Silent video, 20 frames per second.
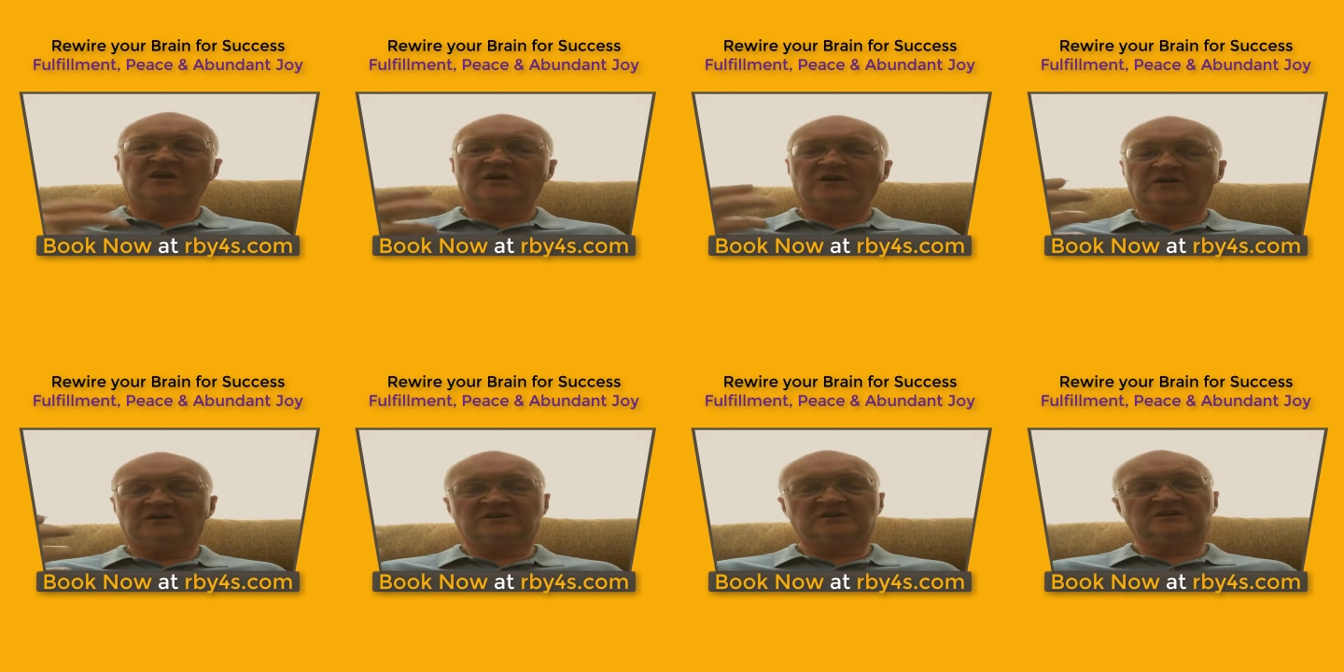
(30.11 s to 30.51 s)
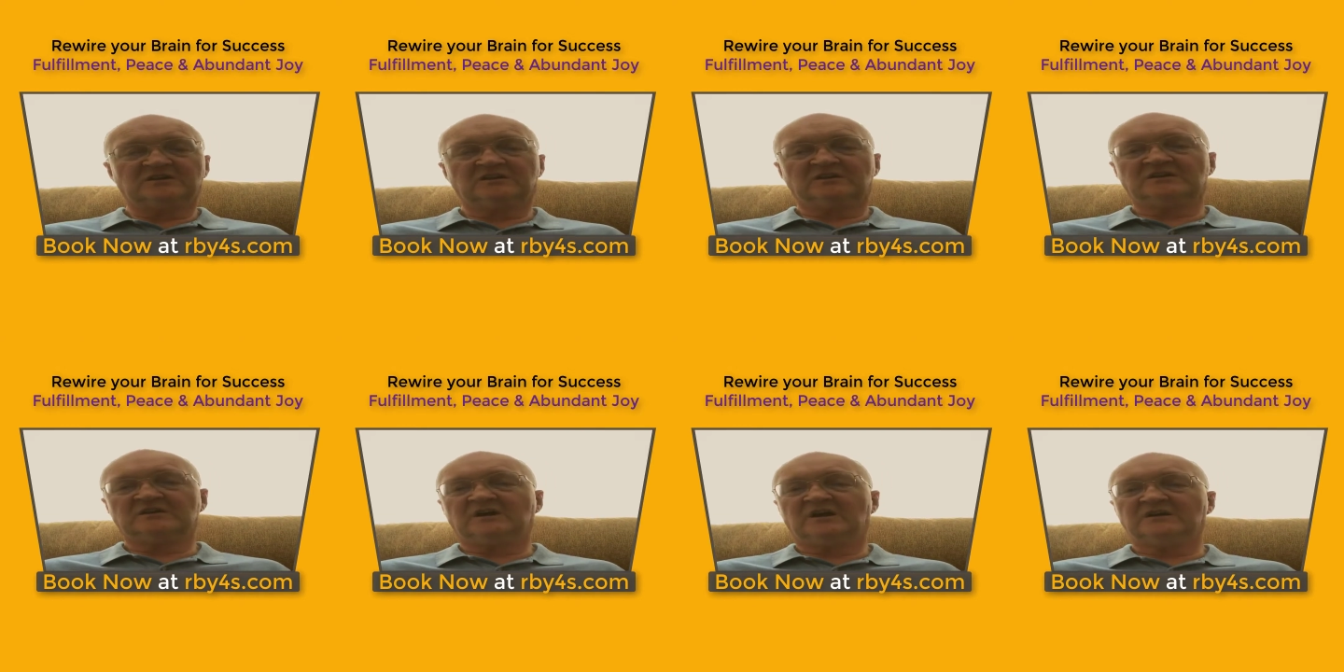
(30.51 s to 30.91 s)
until
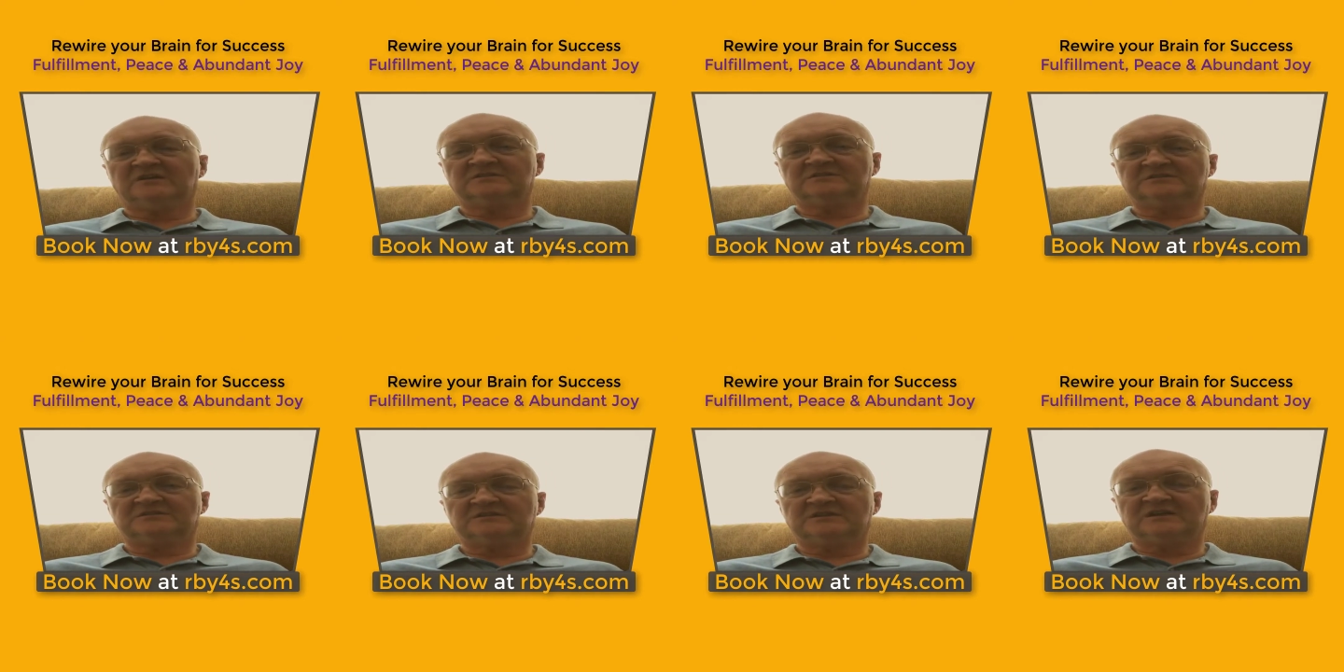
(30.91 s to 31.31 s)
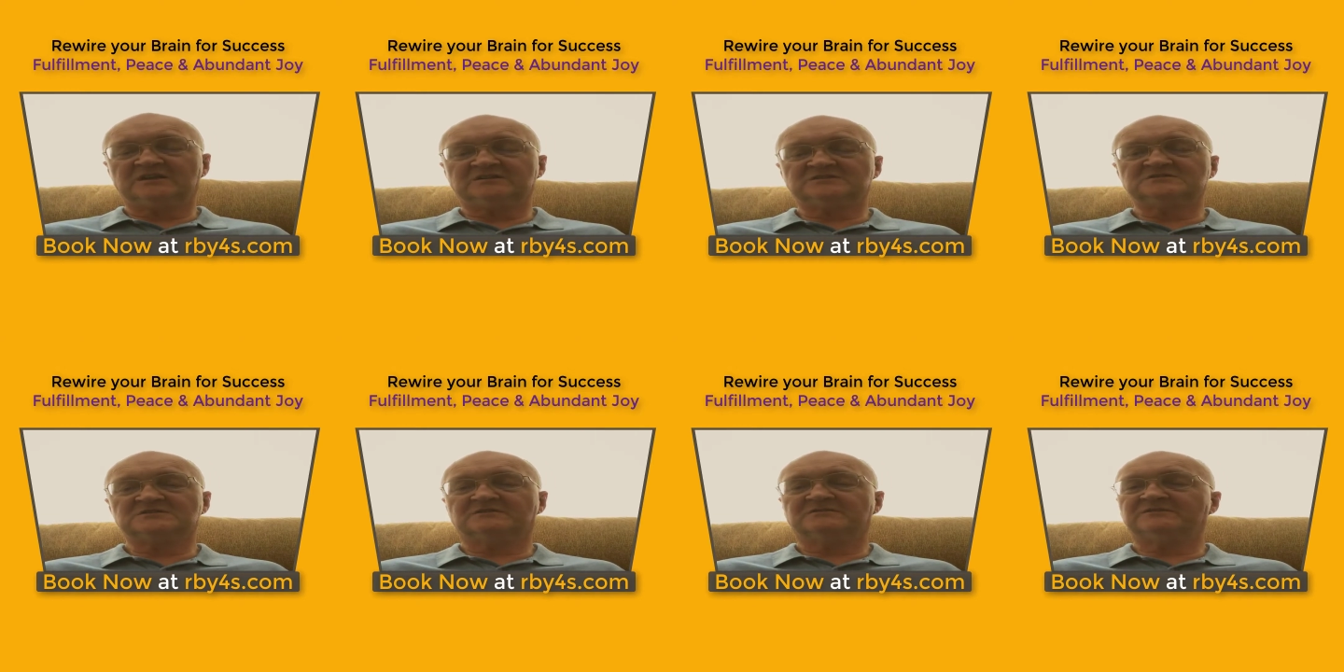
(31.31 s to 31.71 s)
the
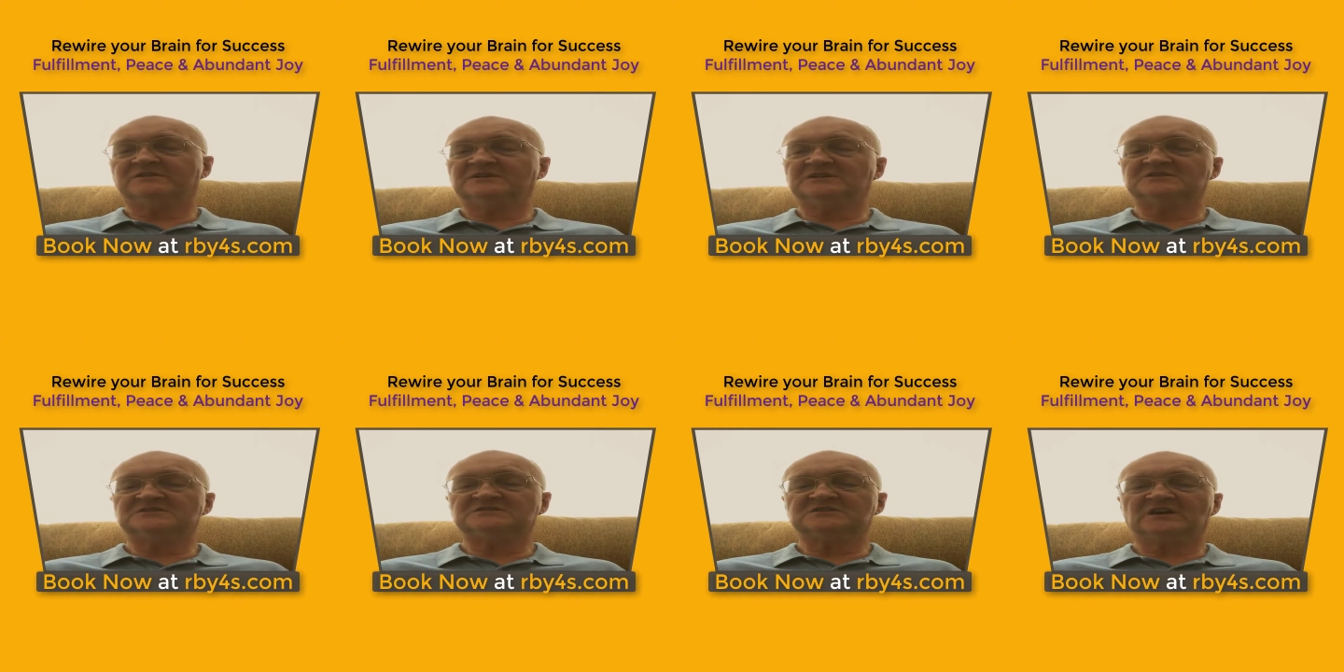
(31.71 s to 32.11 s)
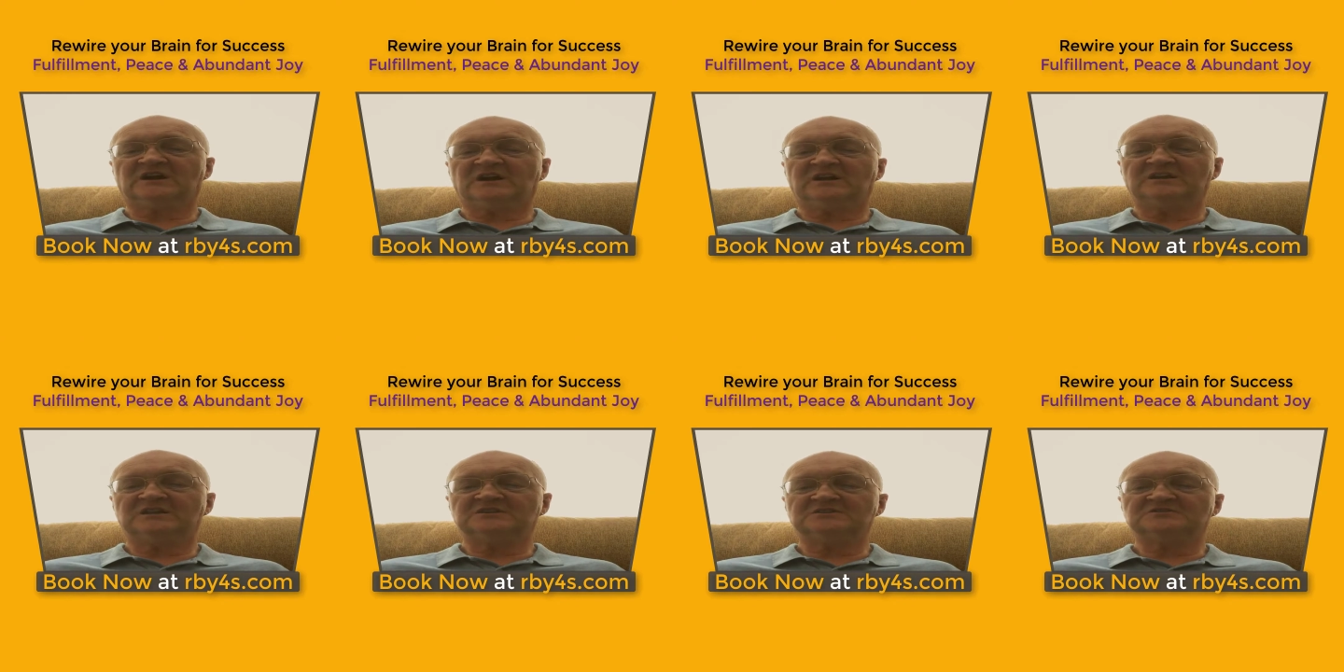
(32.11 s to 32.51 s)
kids are finished
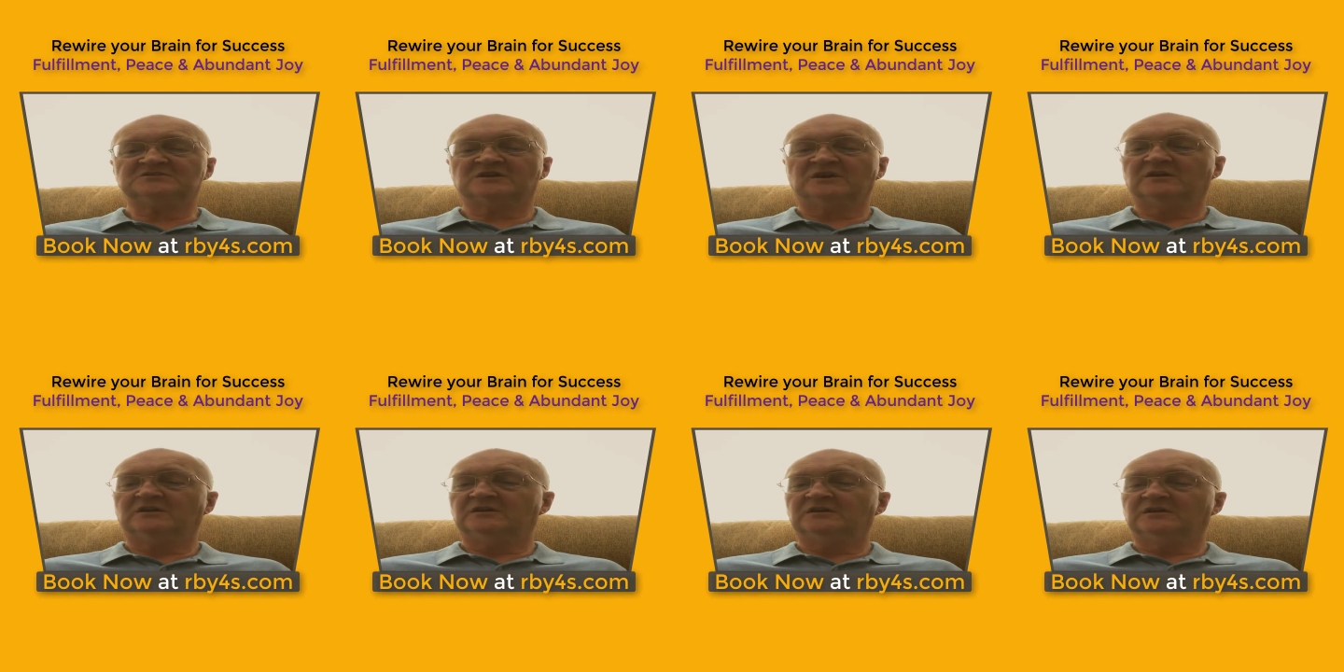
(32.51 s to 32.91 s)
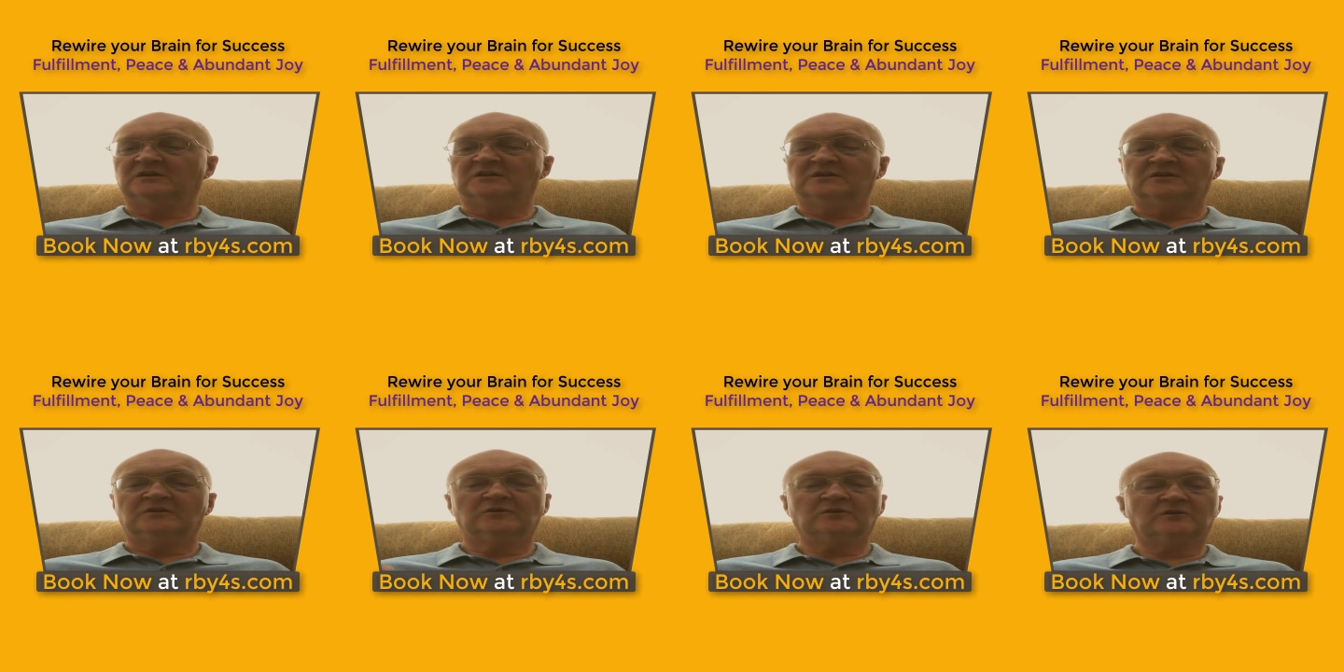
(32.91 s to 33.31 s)
college.
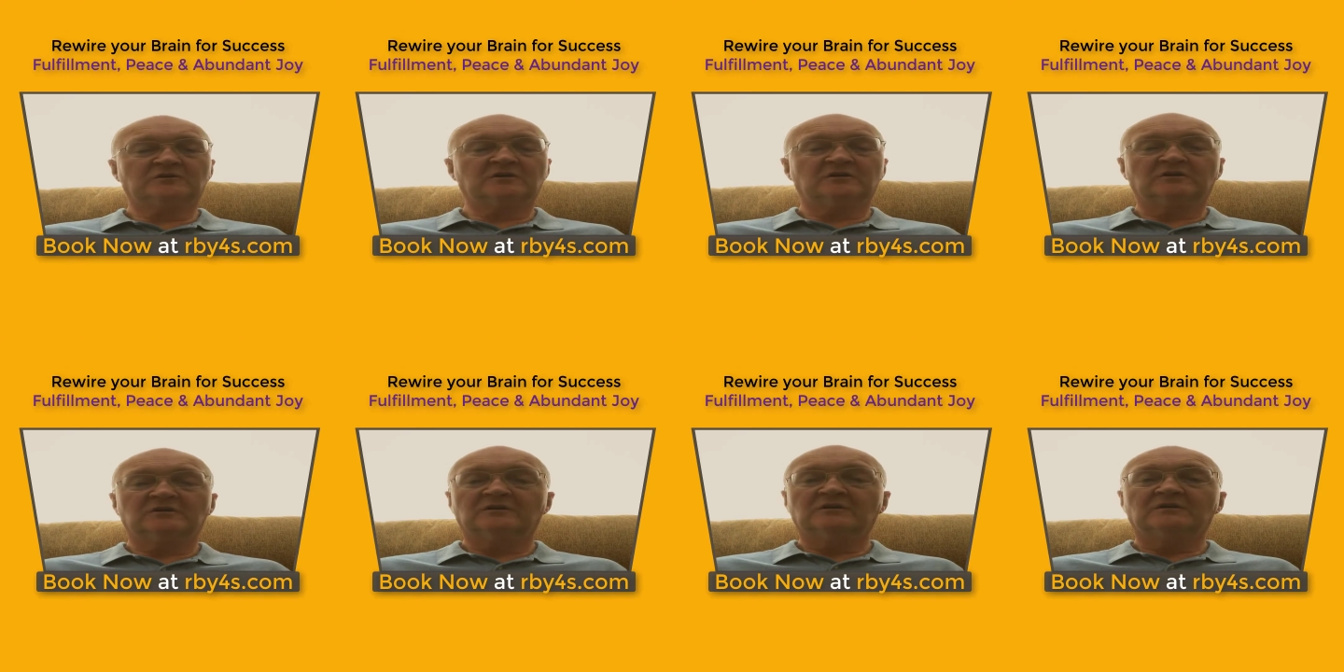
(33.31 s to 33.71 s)
Look,